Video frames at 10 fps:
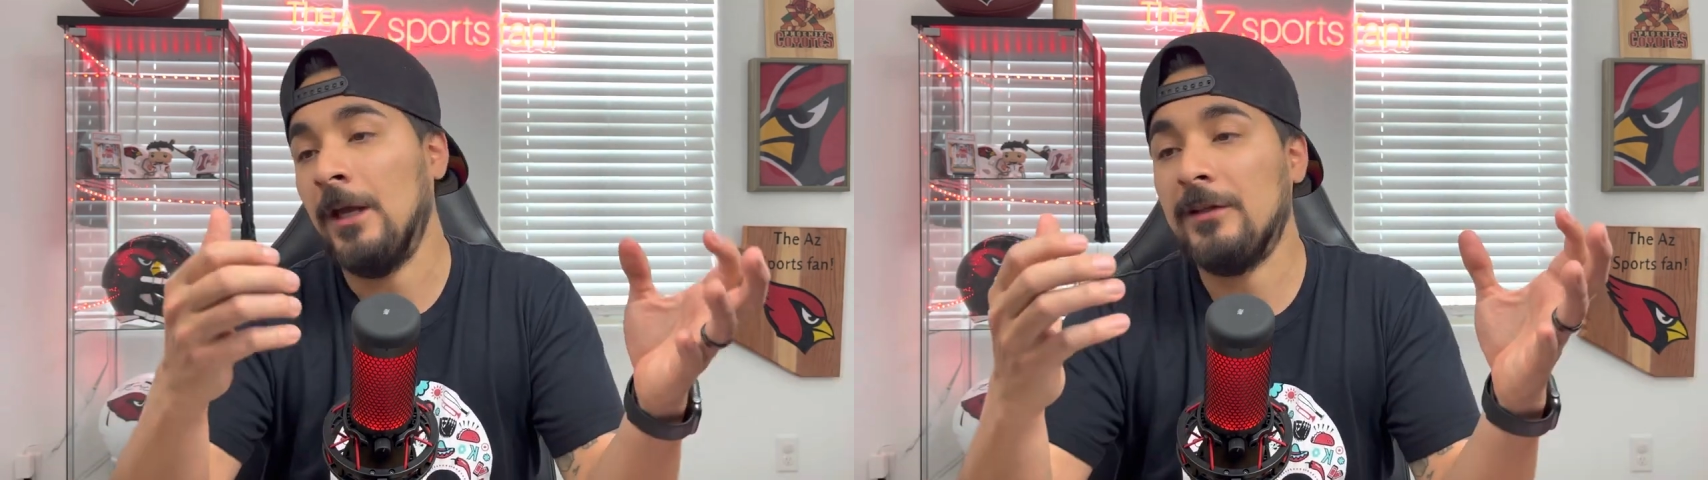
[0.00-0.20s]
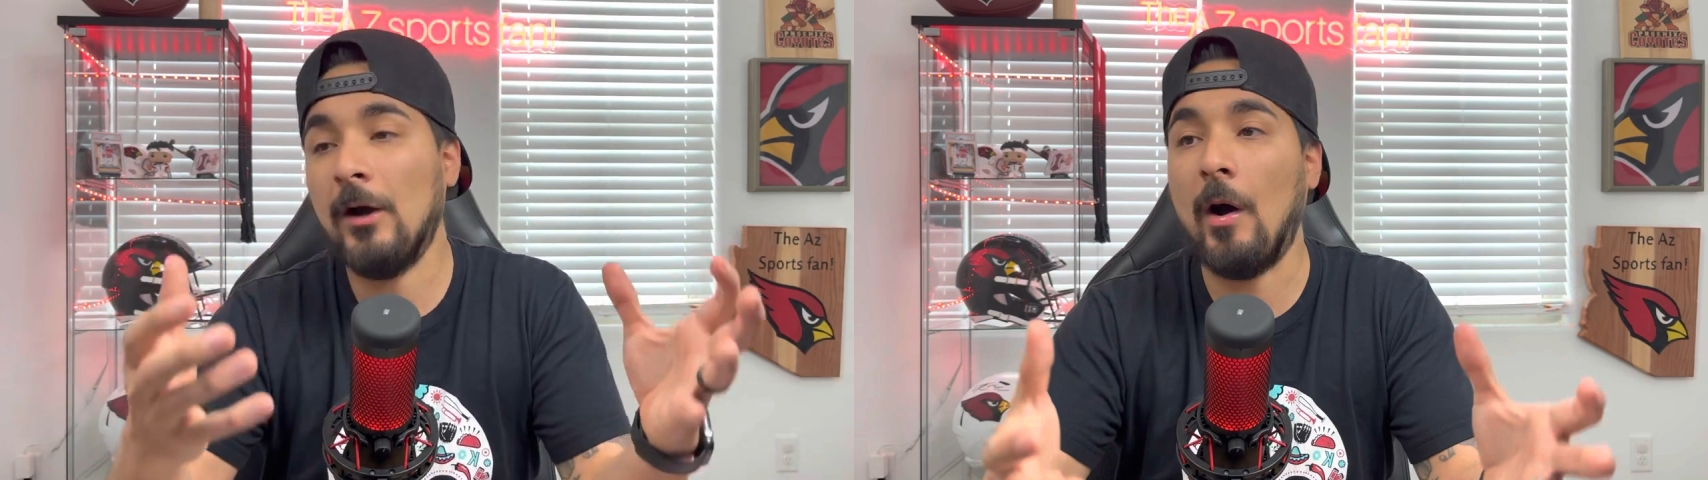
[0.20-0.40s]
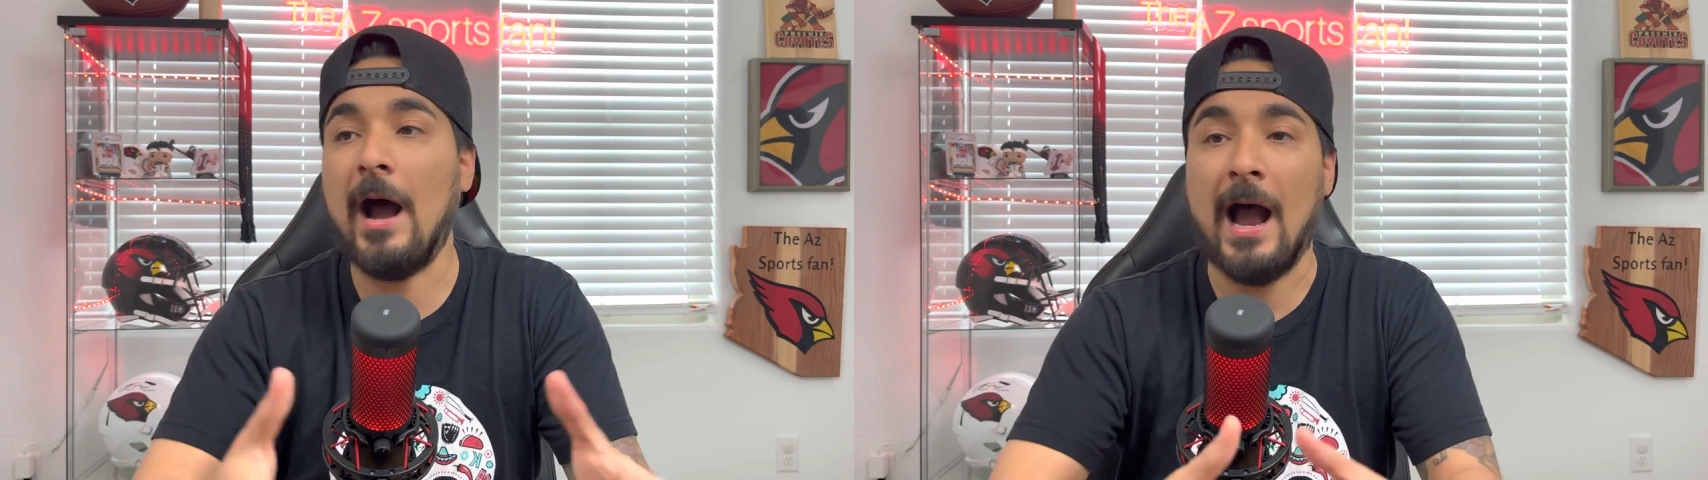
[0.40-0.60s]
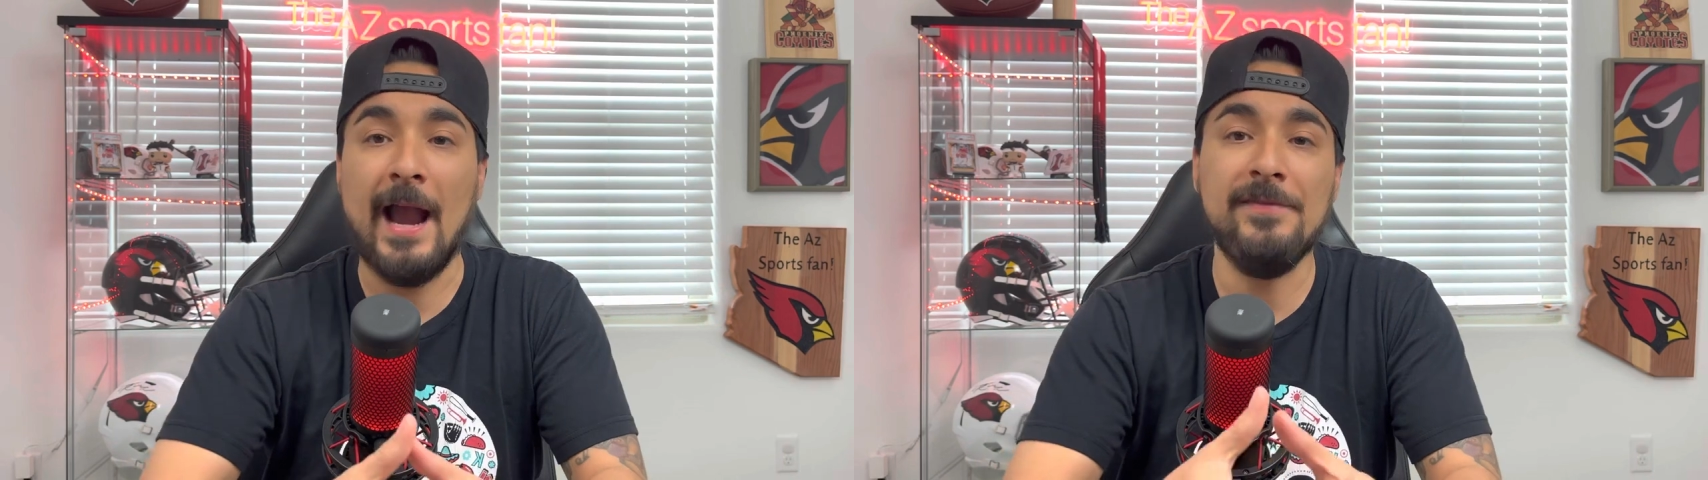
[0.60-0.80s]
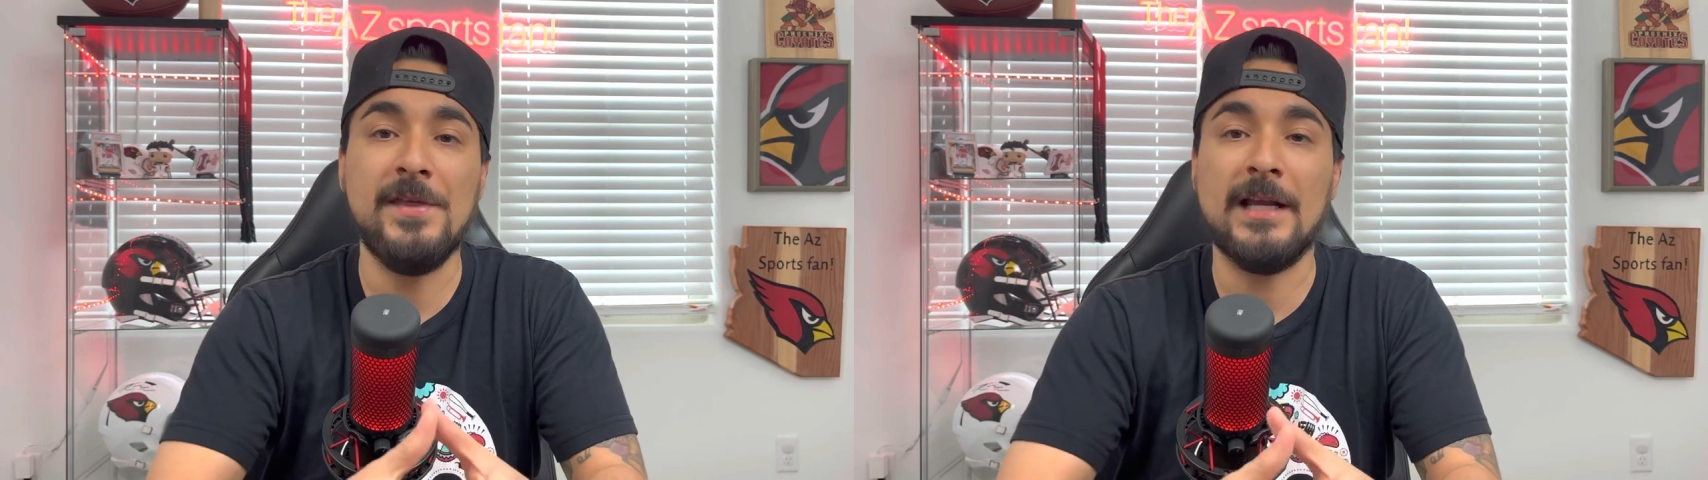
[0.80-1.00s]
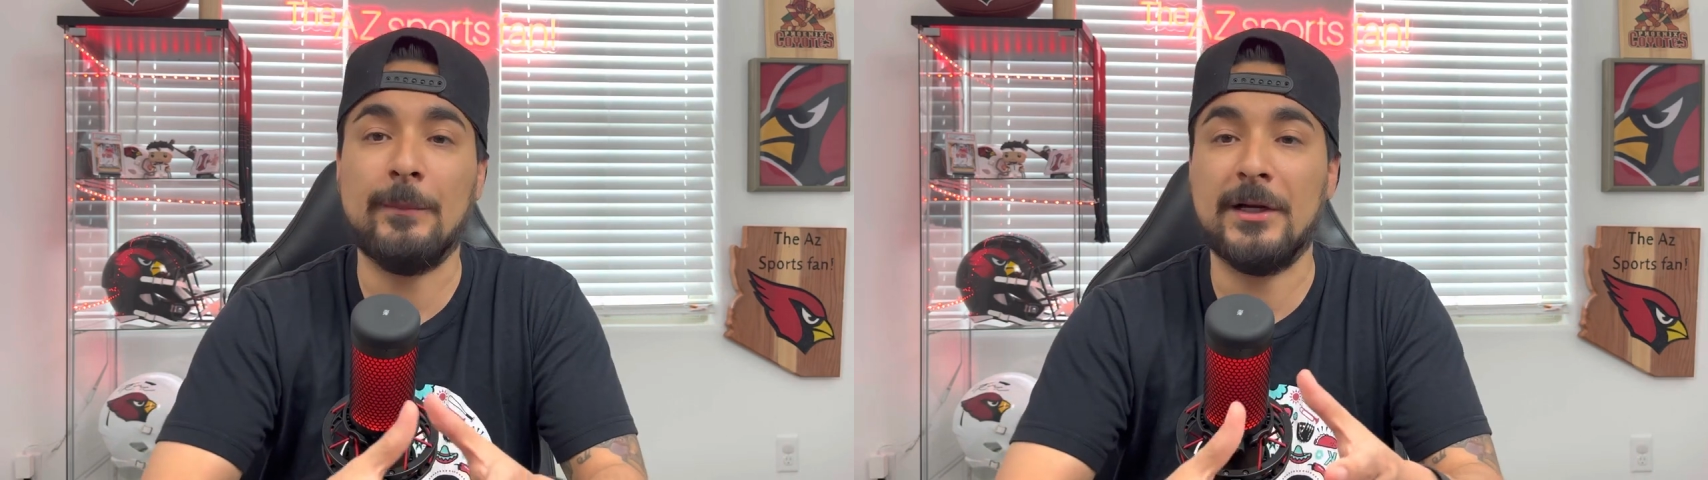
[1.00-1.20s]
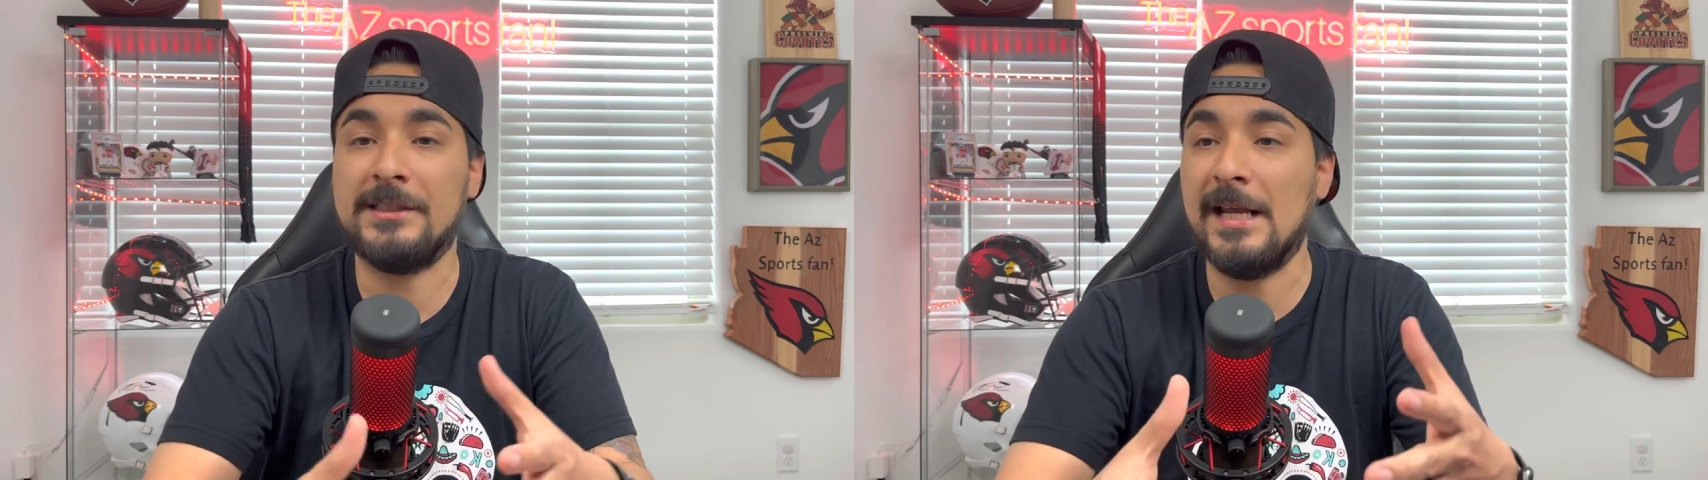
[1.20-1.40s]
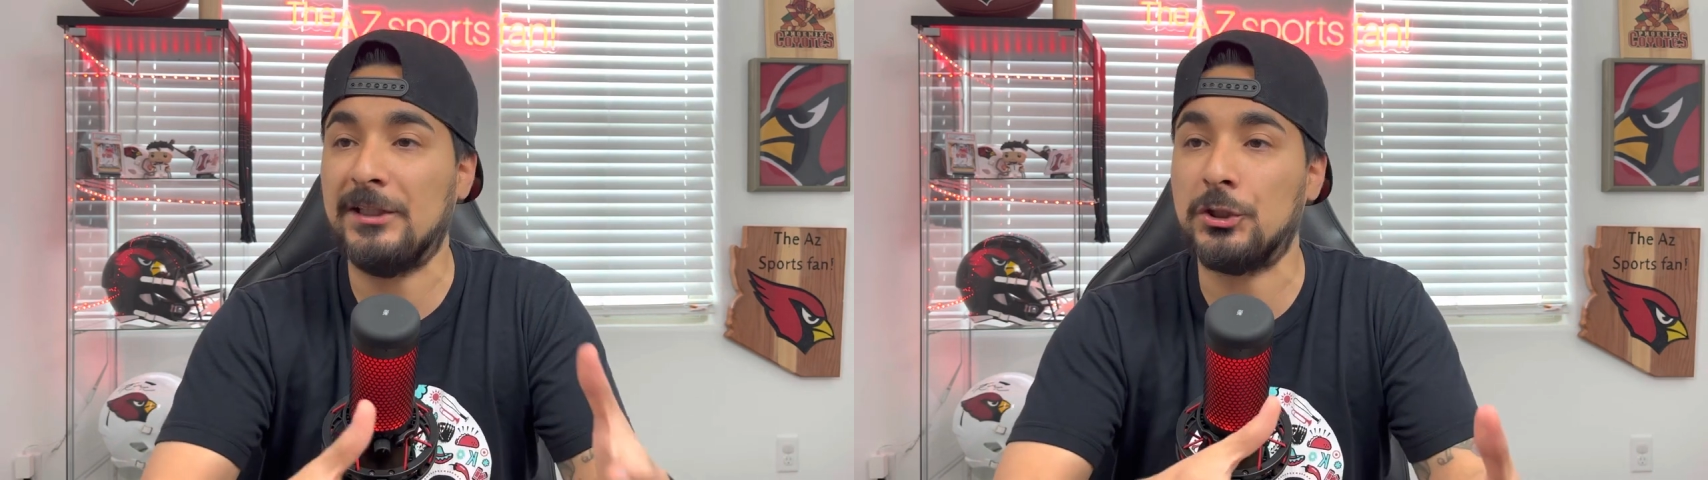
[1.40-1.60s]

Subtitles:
Now, I think I'm going to take